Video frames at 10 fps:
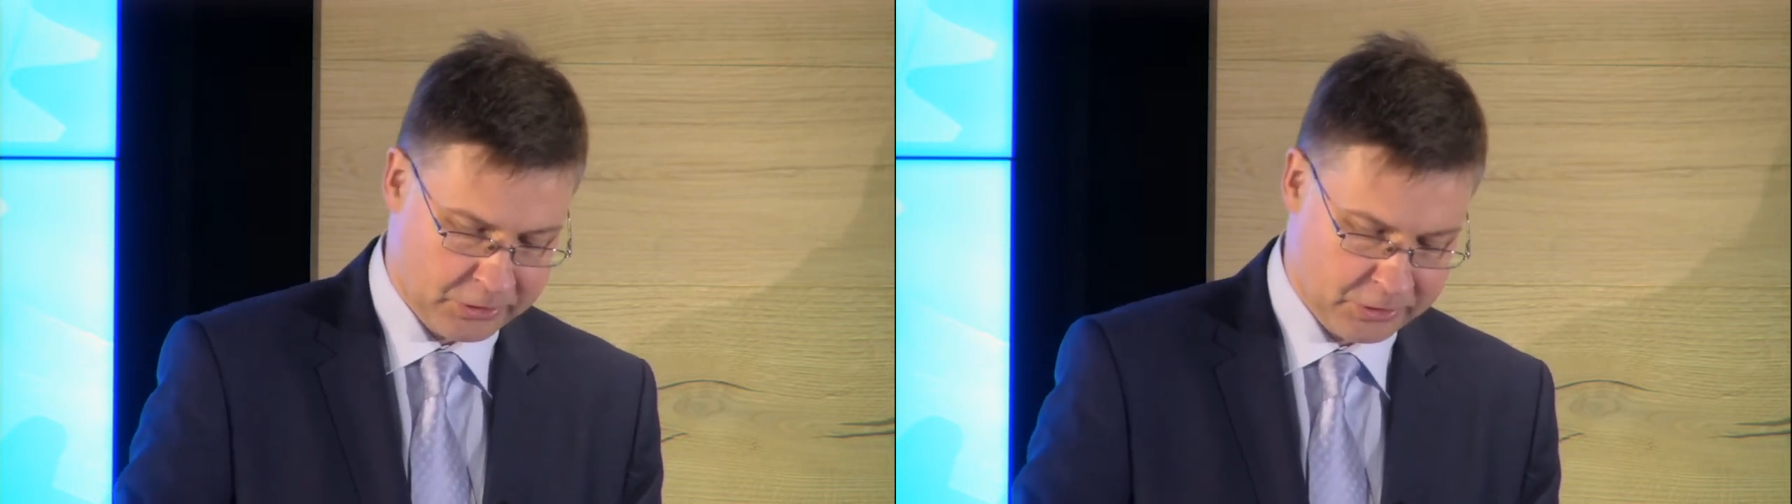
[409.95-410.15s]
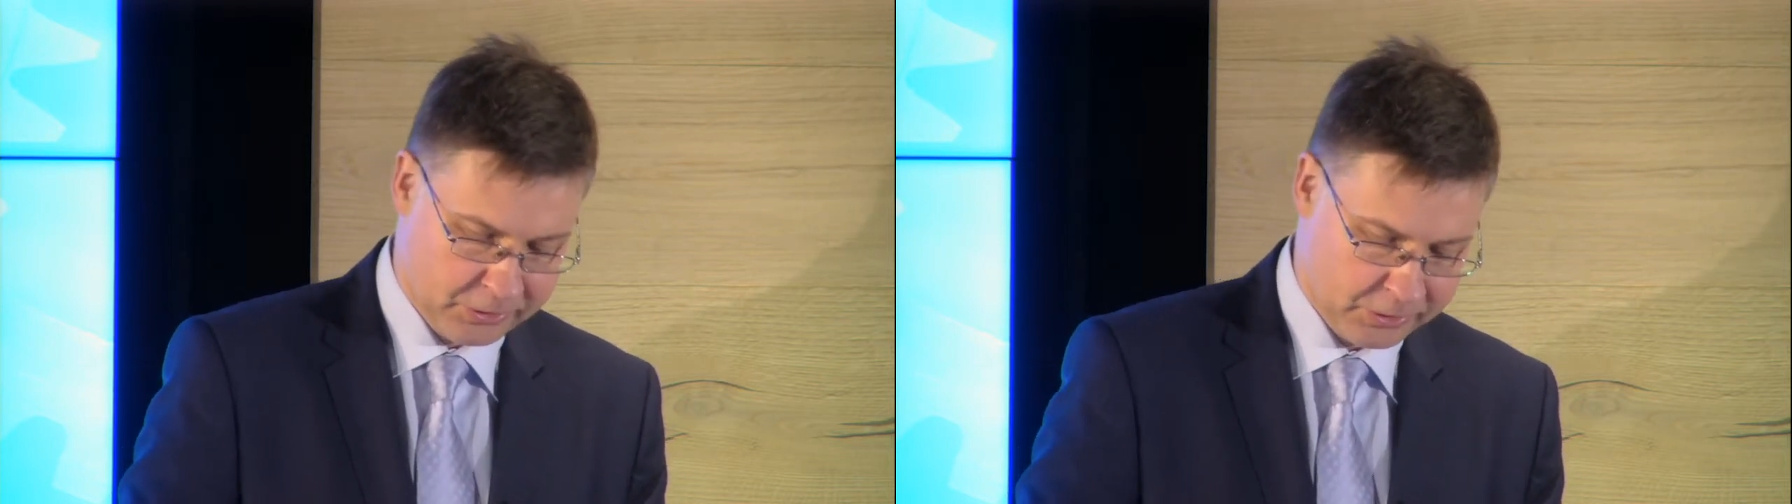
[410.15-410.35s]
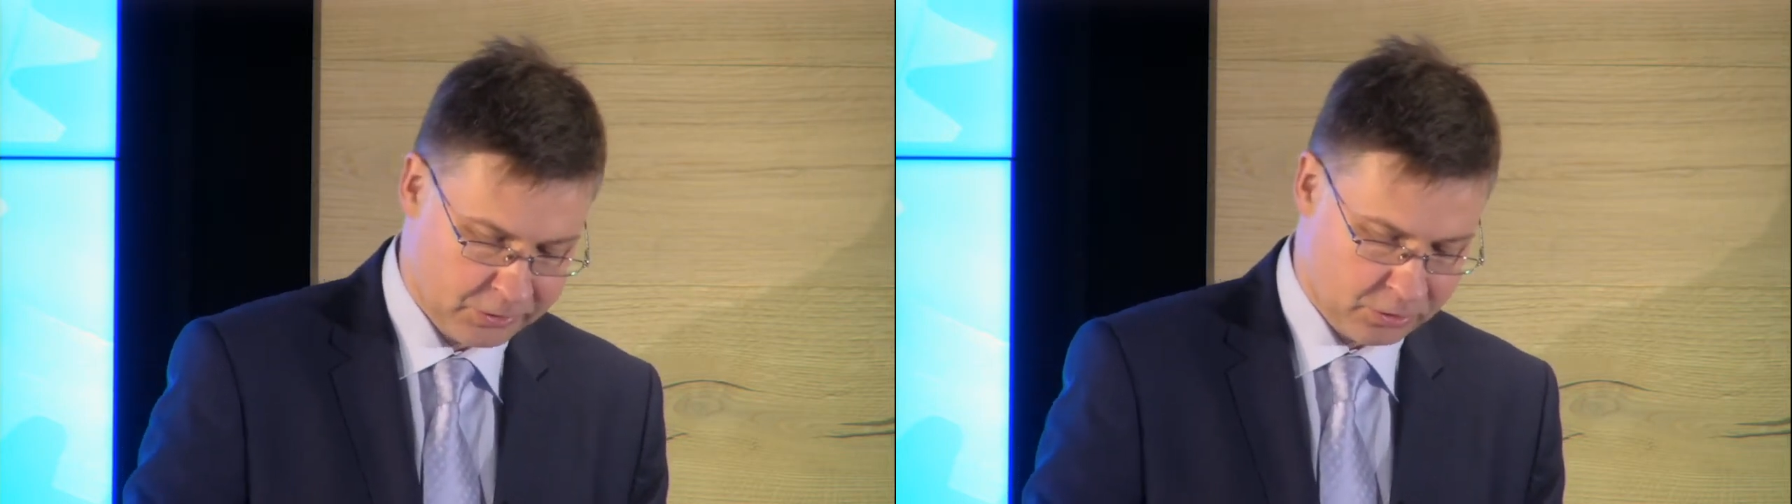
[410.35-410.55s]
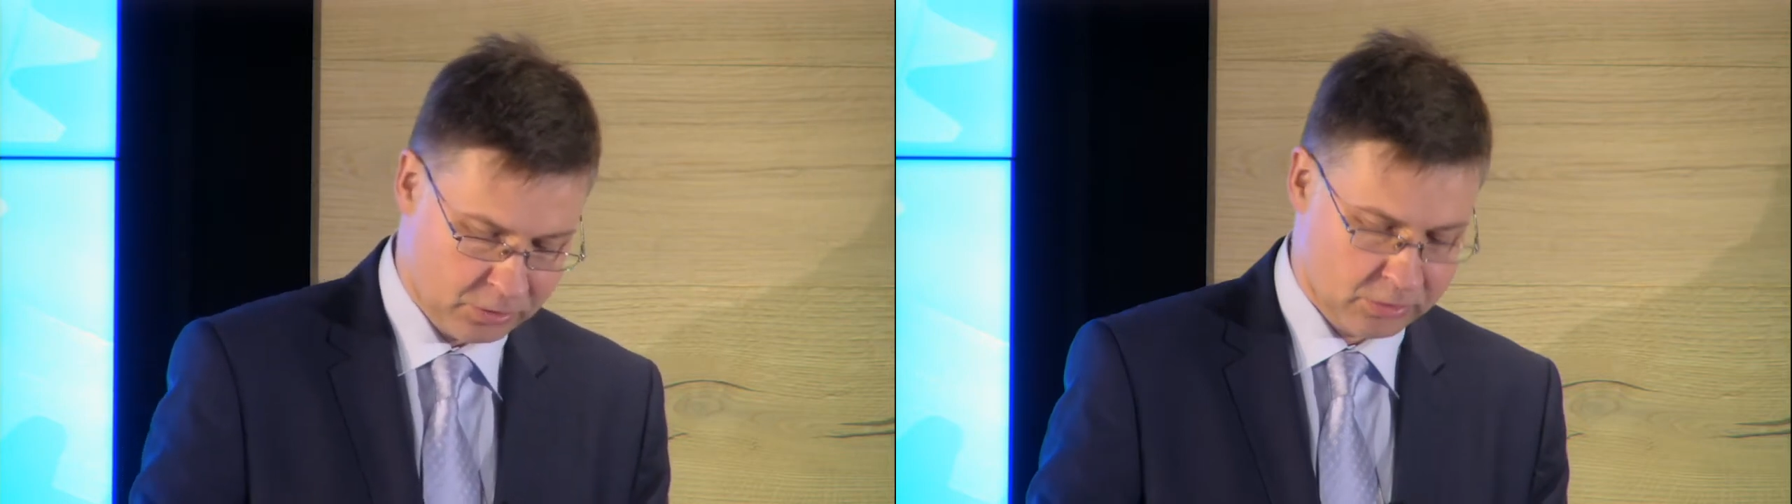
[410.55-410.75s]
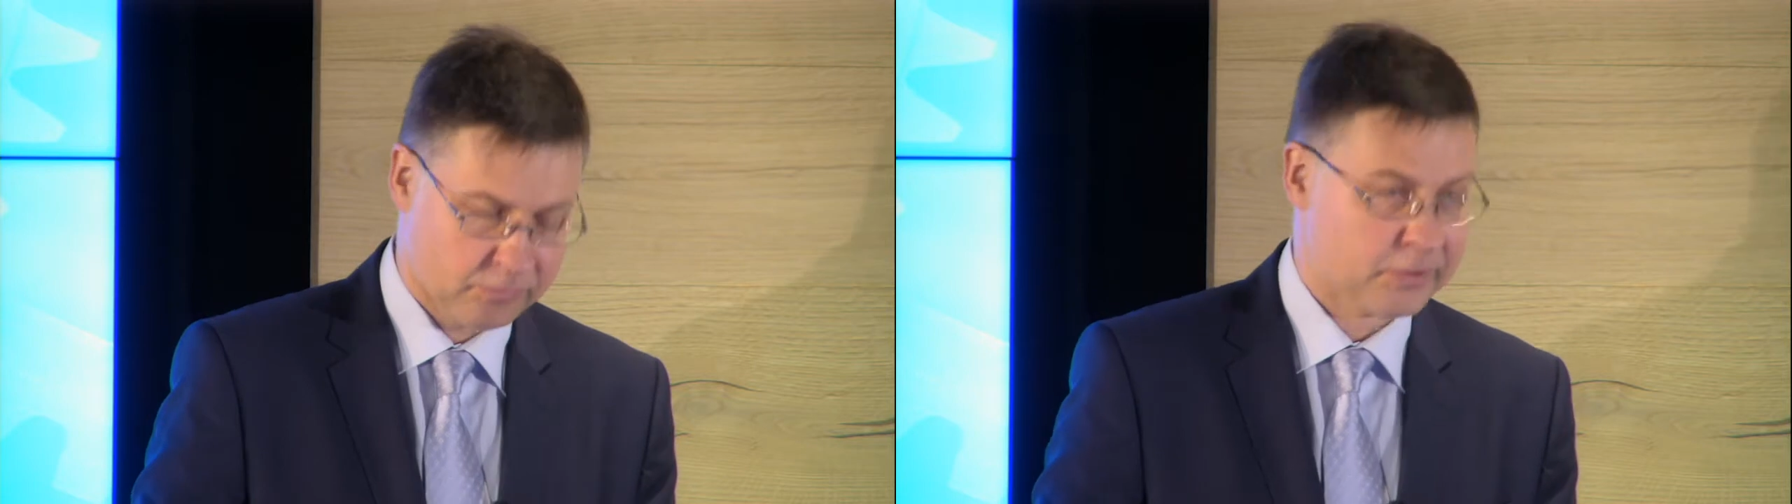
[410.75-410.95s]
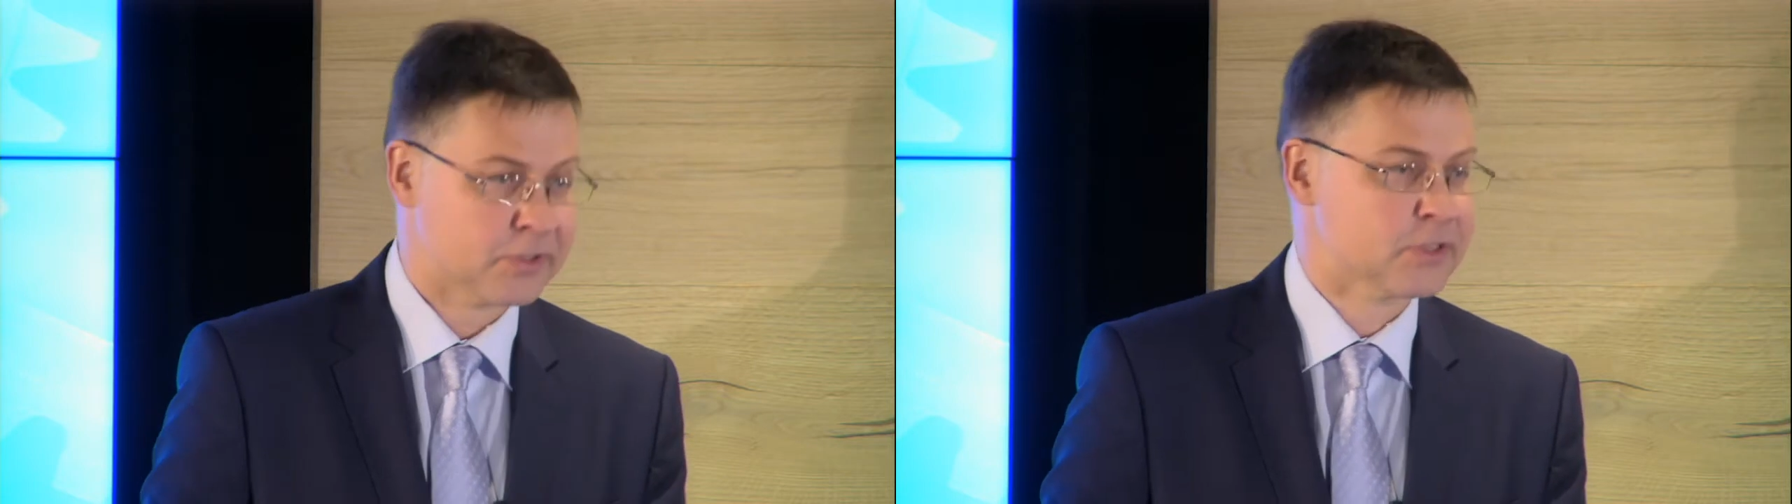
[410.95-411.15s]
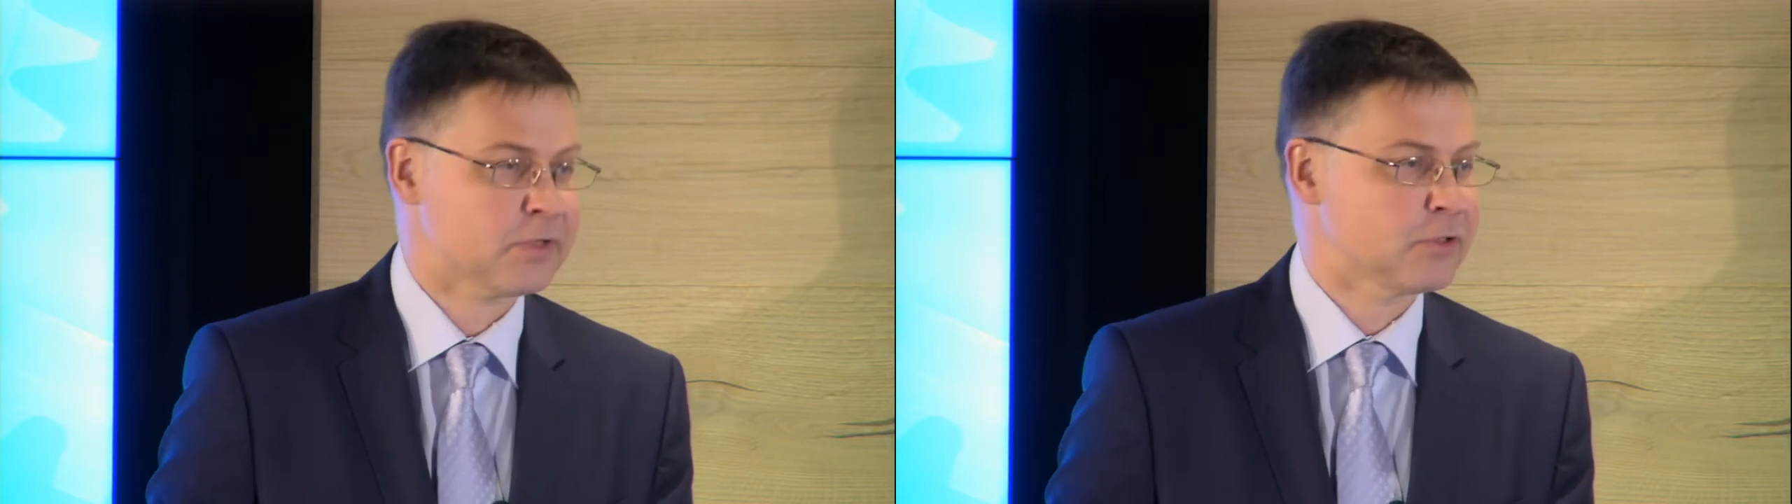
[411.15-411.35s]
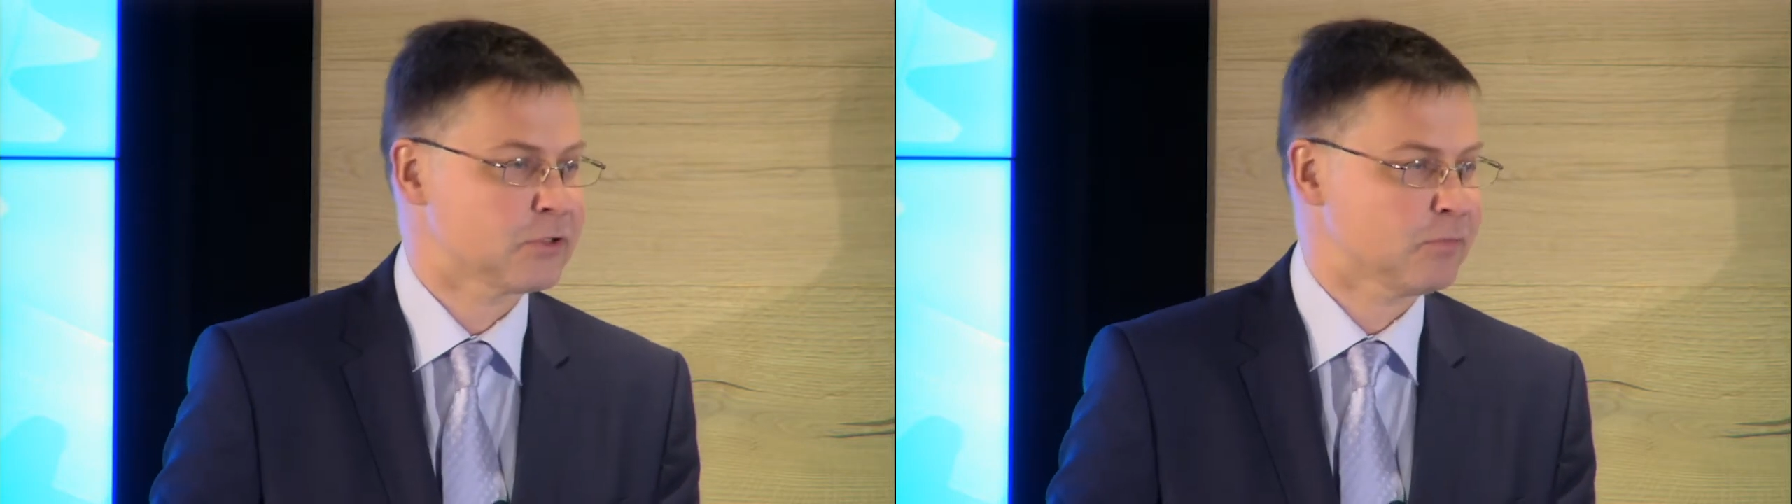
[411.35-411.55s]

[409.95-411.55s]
hearing on 27th of